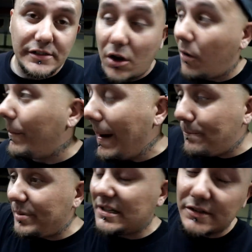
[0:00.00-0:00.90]
So my
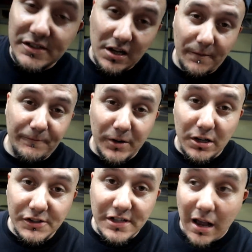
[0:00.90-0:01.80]
bills come
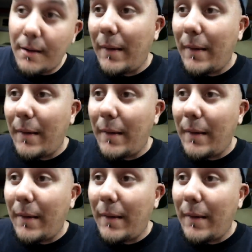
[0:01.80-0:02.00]
first,